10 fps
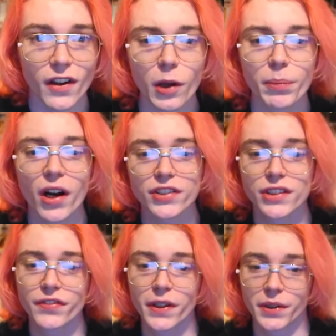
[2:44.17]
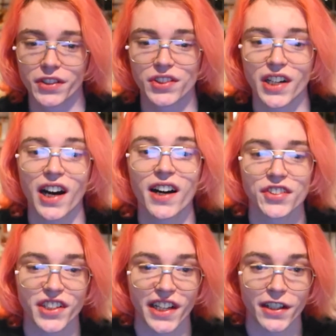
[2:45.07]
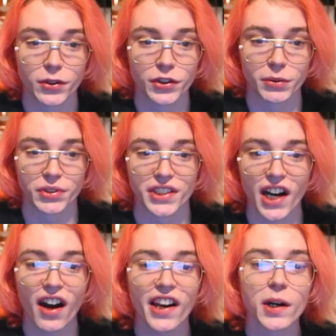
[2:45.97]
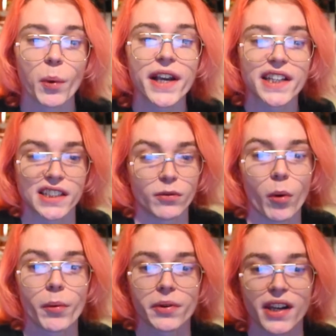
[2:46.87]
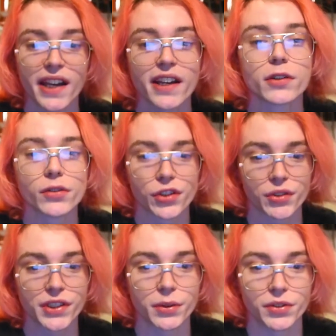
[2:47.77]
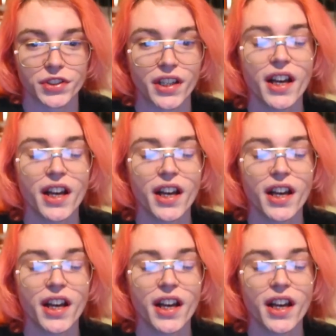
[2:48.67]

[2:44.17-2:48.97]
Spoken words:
I personally feel that ska and skinhead culture was the early awakening of what we would later call street culture.